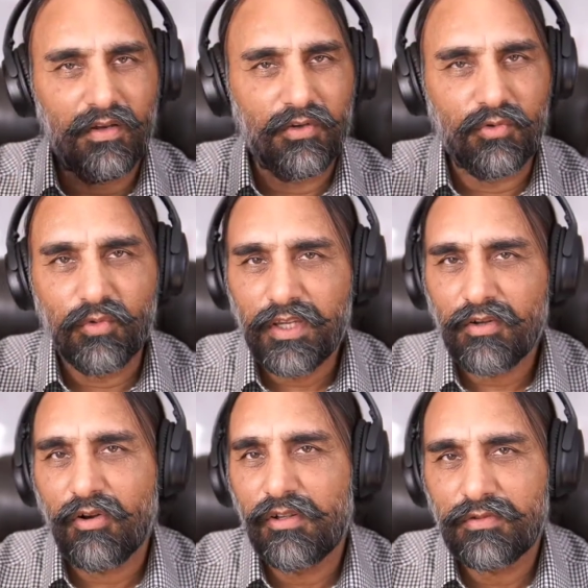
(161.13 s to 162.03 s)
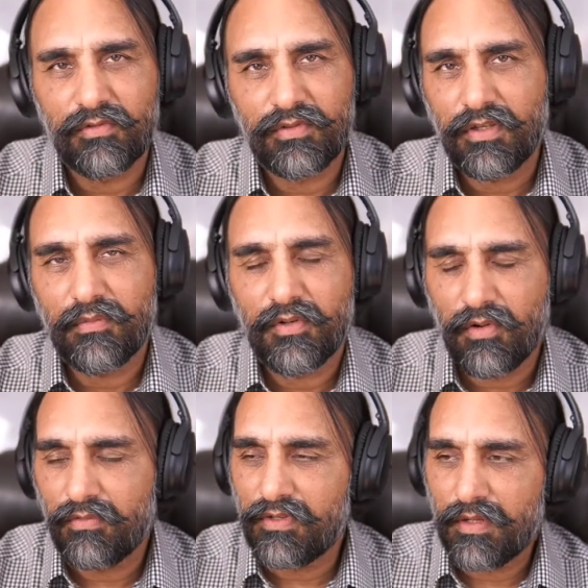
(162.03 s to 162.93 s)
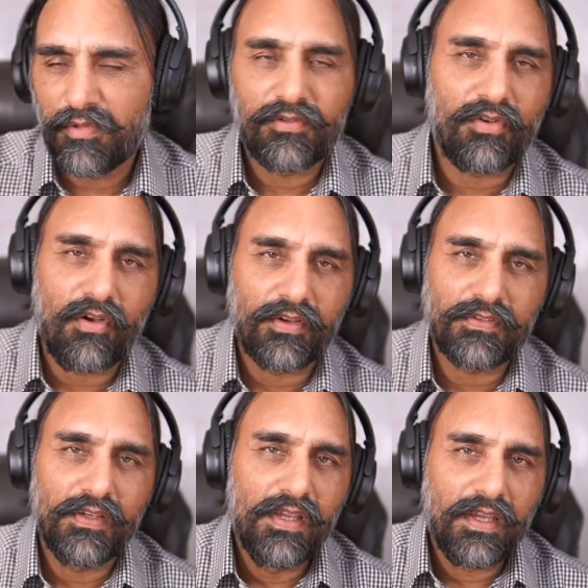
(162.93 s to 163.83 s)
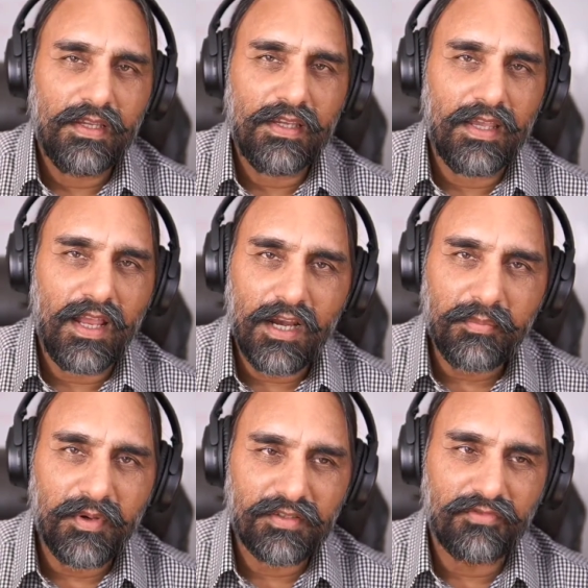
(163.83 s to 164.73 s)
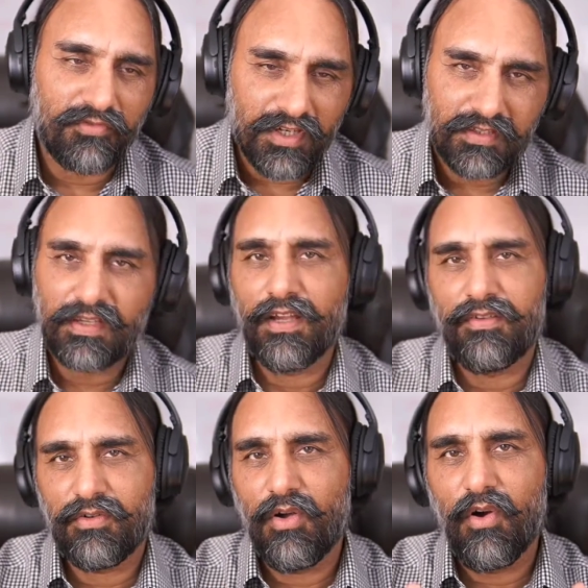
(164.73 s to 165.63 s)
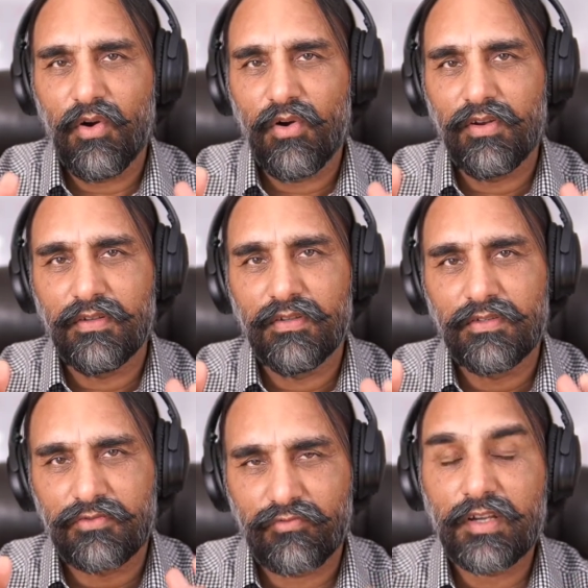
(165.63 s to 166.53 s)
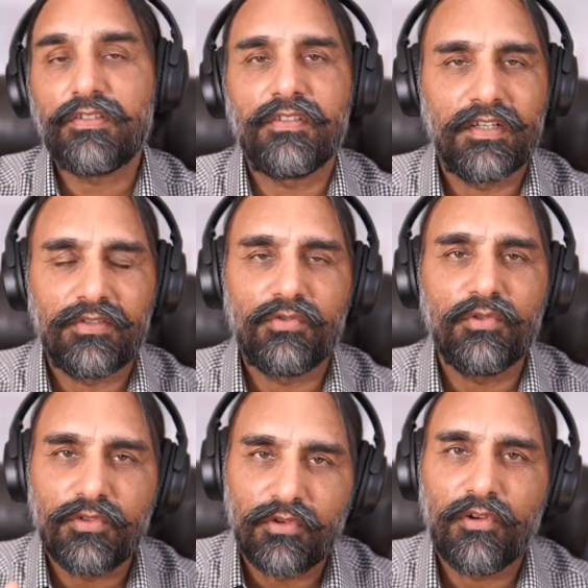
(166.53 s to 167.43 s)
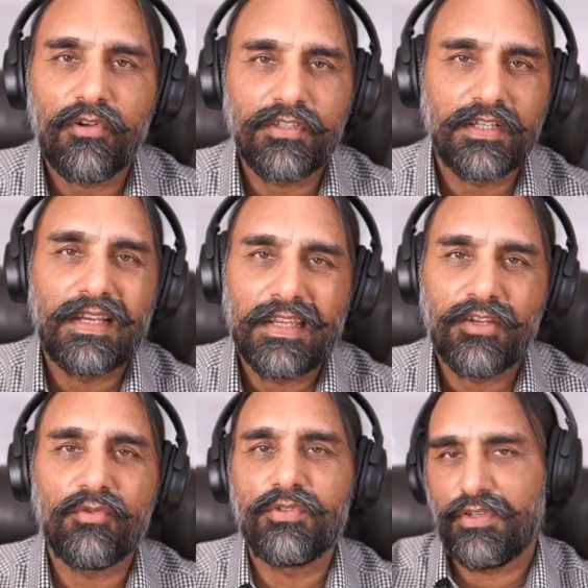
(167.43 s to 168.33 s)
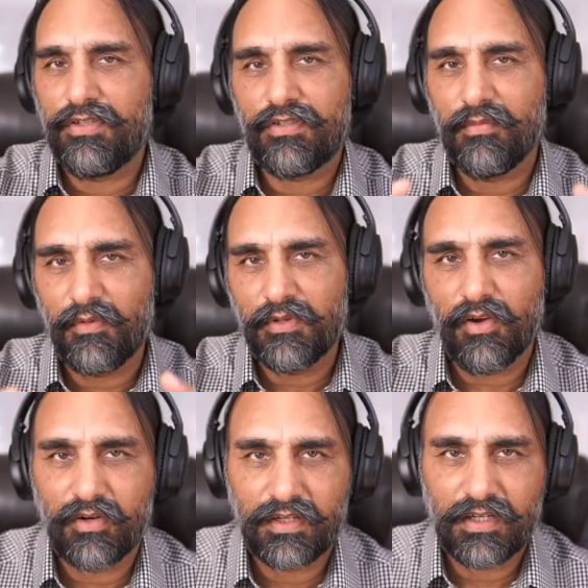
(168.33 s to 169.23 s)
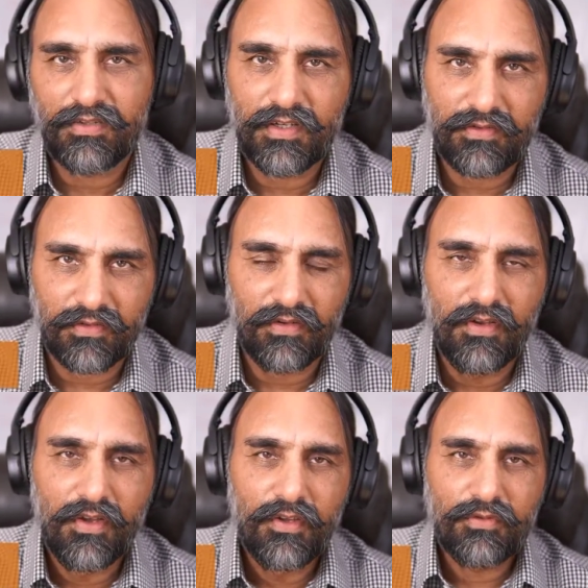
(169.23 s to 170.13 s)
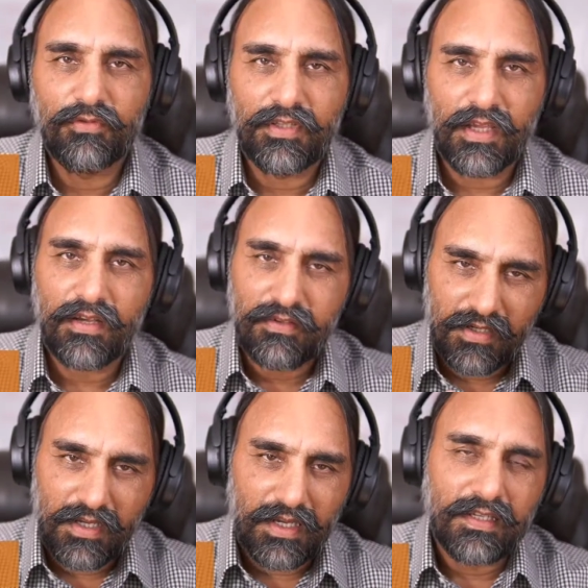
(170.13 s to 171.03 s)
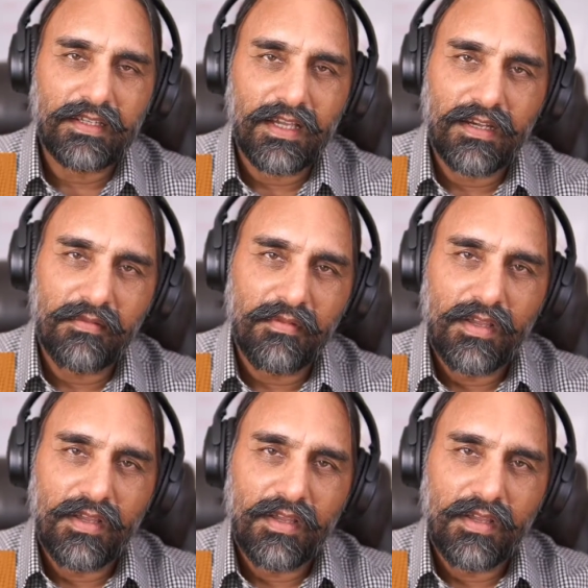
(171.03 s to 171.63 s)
doing all sorts kind of roundtable talks can help us reset or structure a sociological ecosystem of the organization so that it can